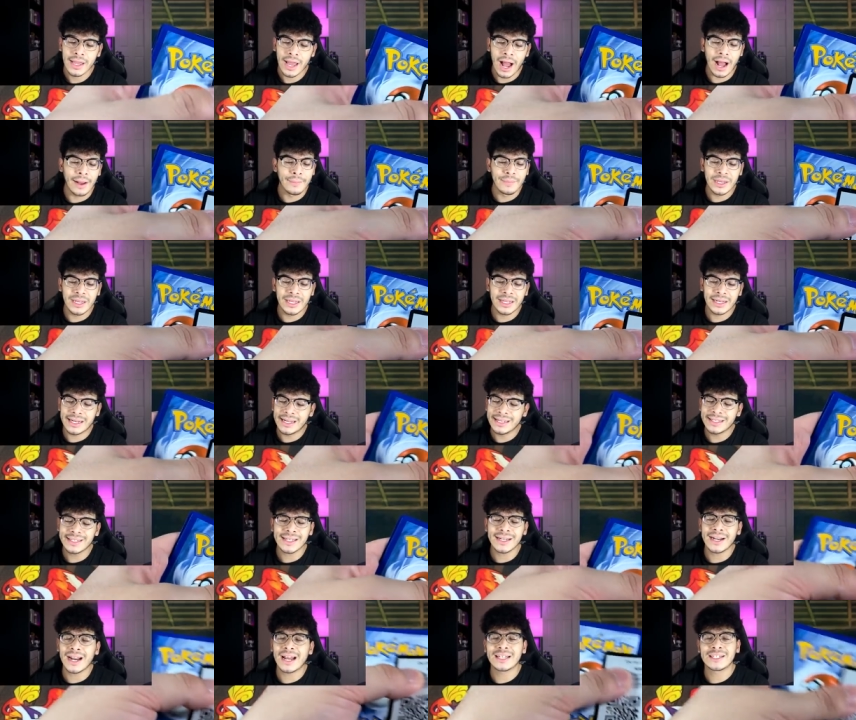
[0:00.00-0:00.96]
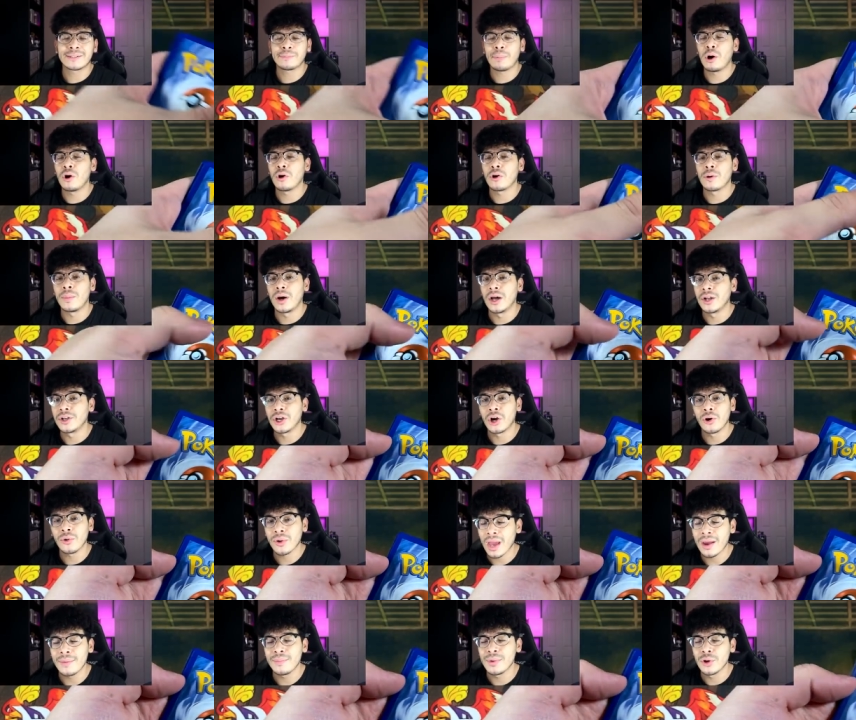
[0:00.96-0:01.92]
I mean, it's a nice Pokemon,
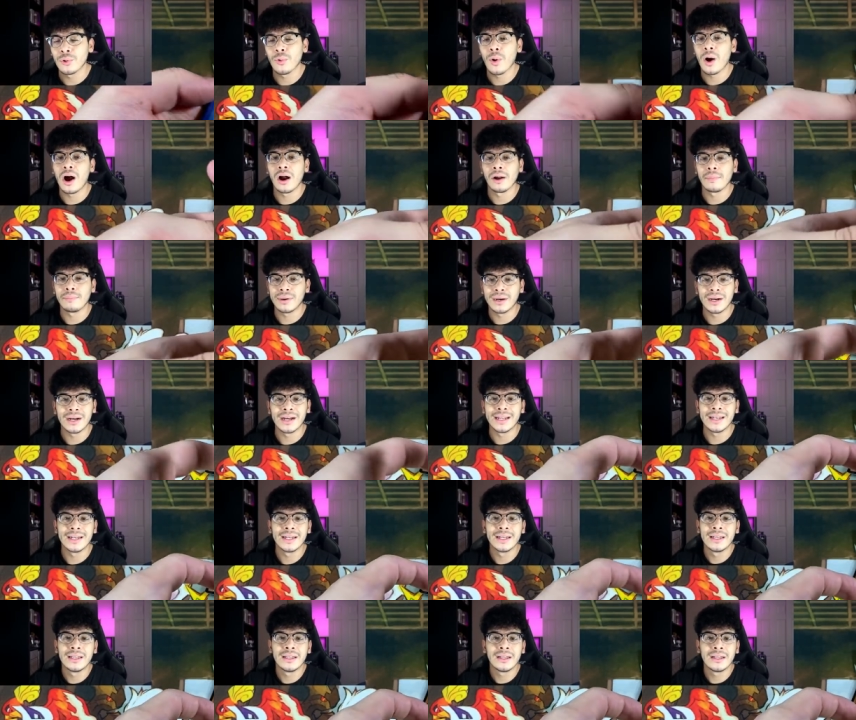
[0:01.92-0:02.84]
don't get me wrong, but